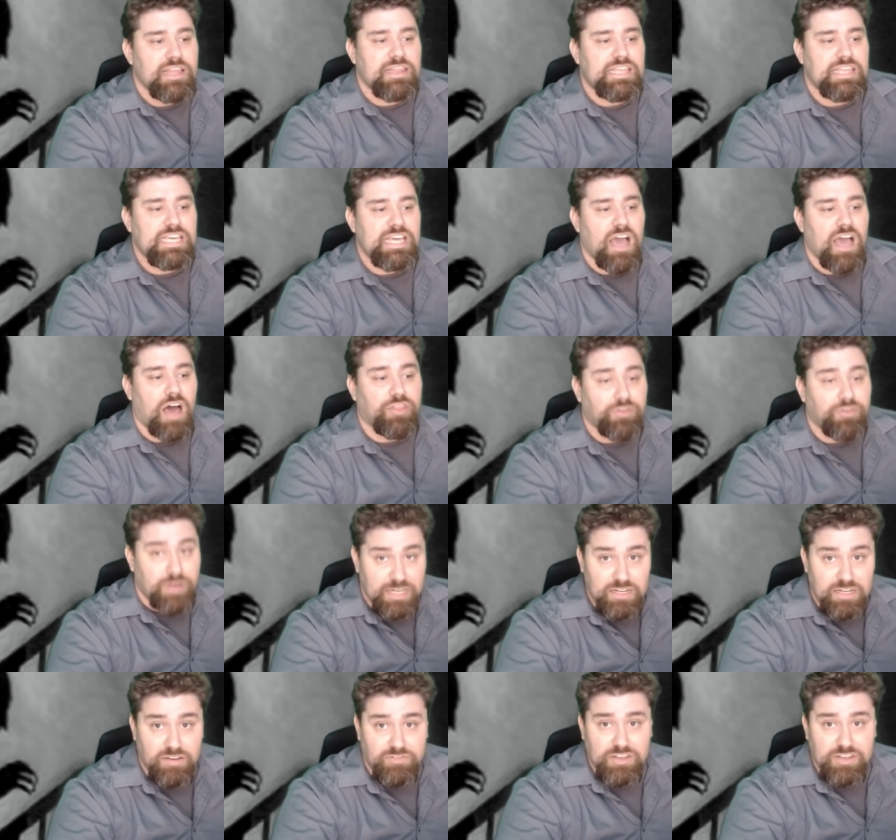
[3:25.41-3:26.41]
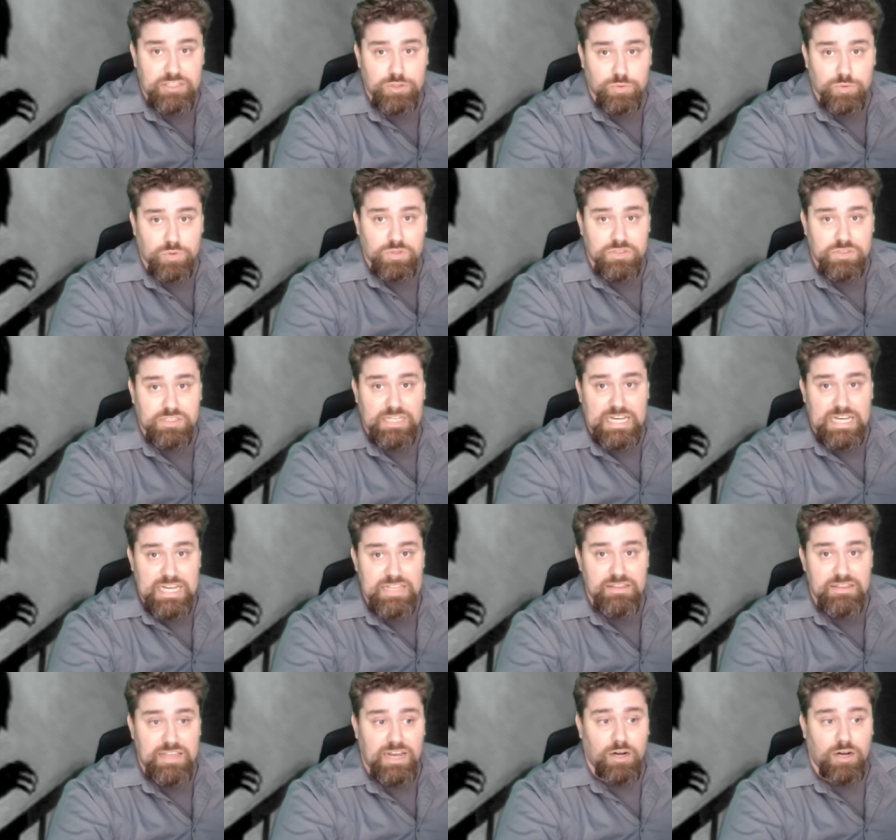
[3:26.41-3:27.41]
the other individuals
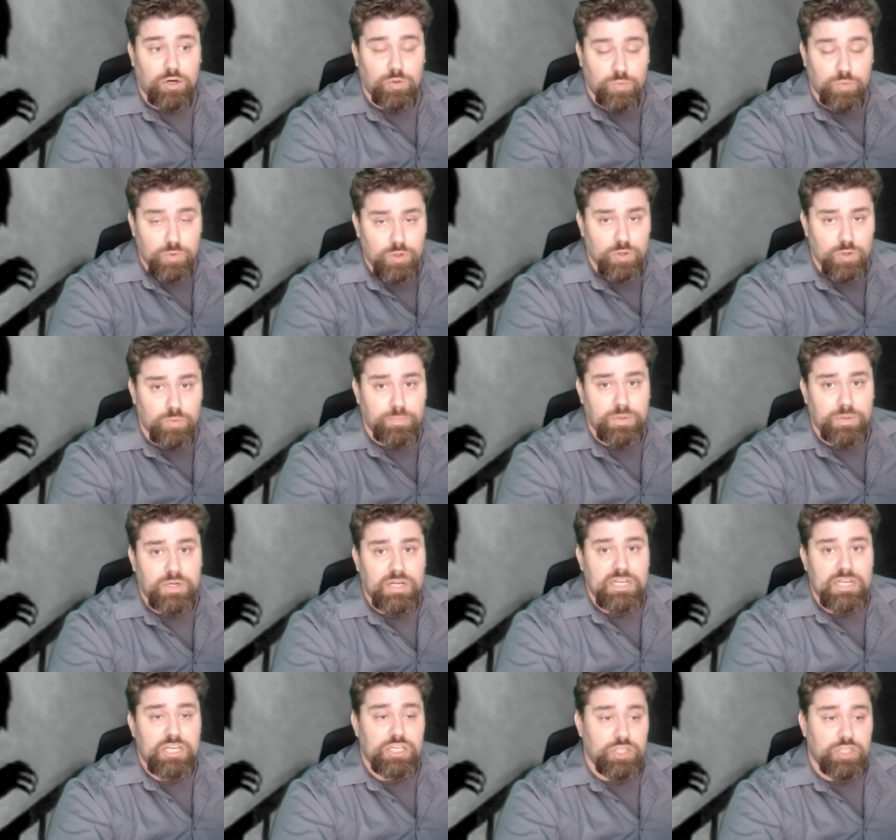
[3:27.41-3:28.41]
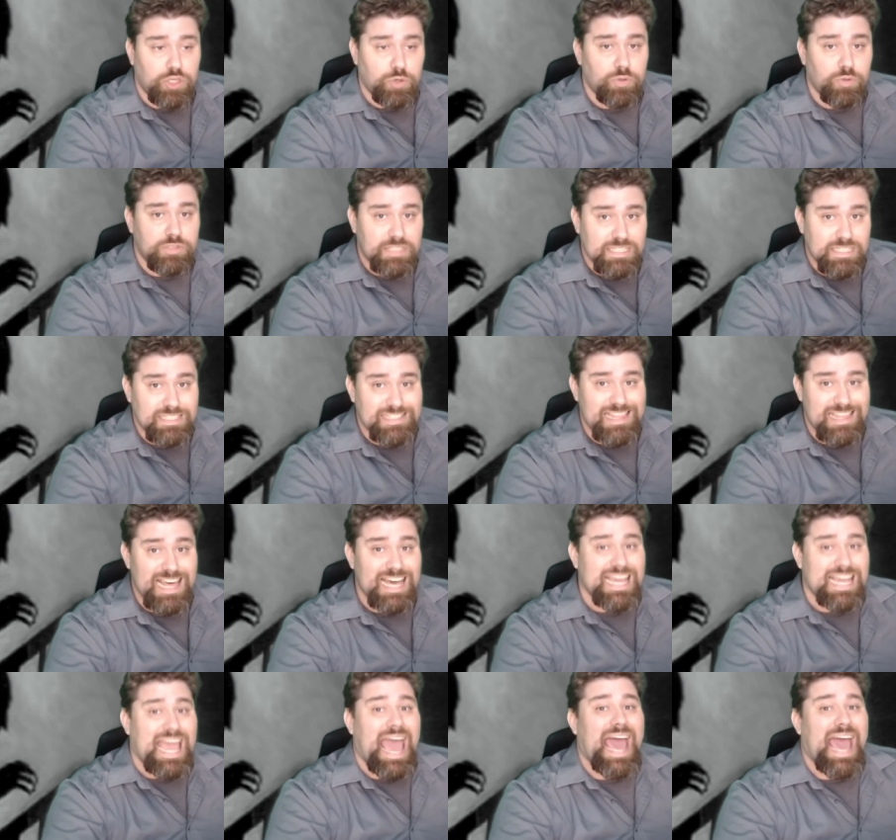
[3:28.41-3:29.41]
in their group uses
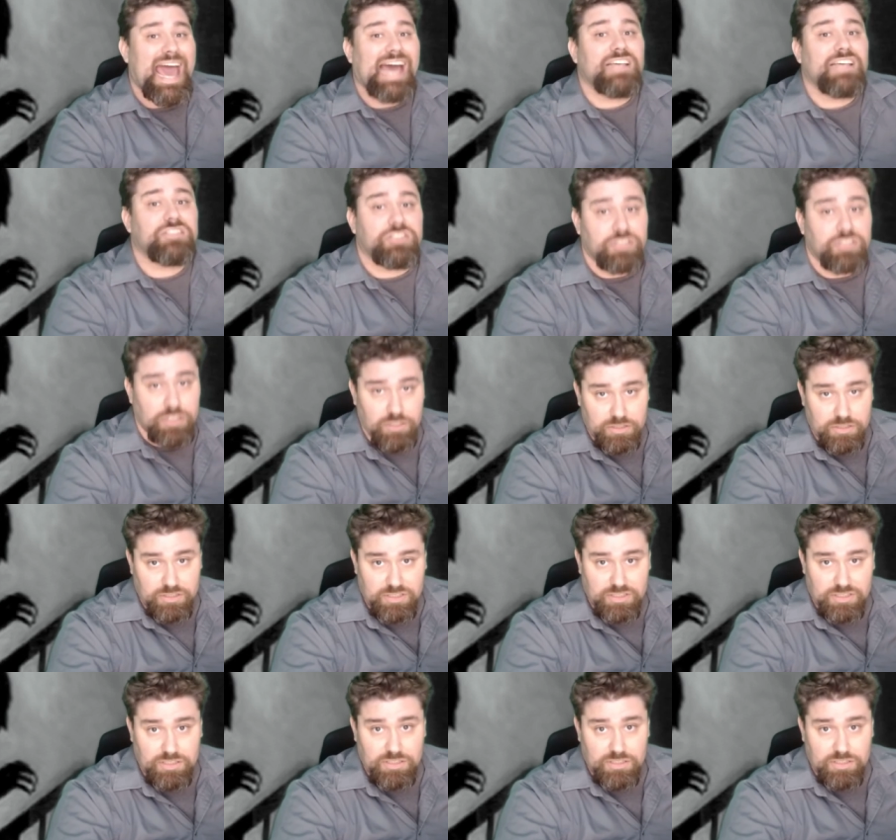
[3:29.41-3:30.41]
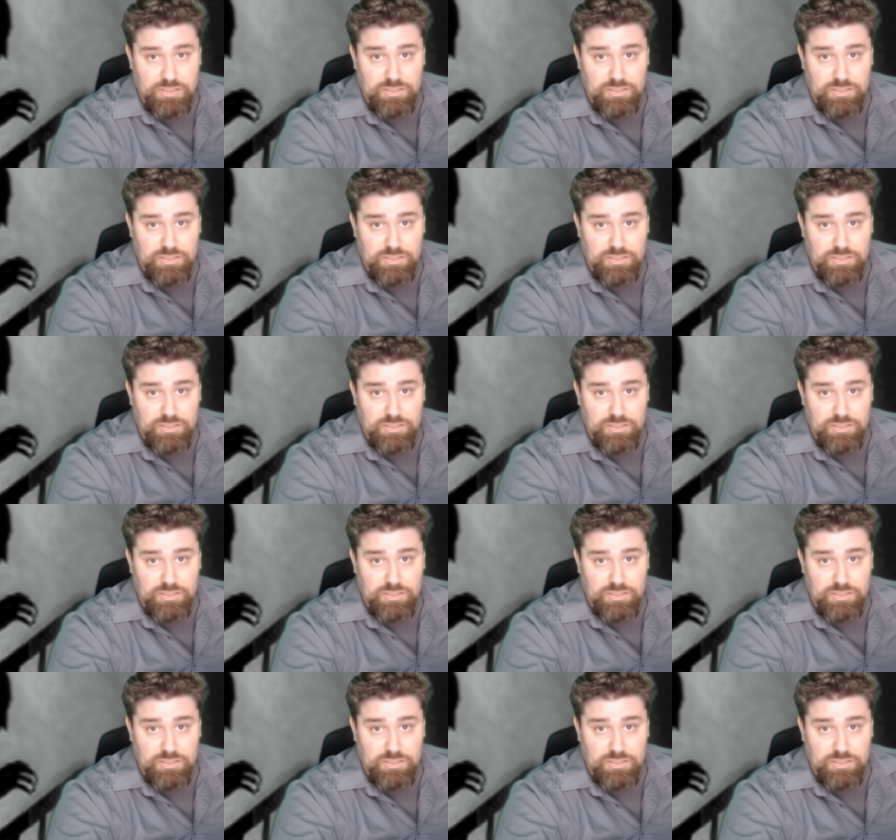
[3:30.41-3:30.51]
the caster's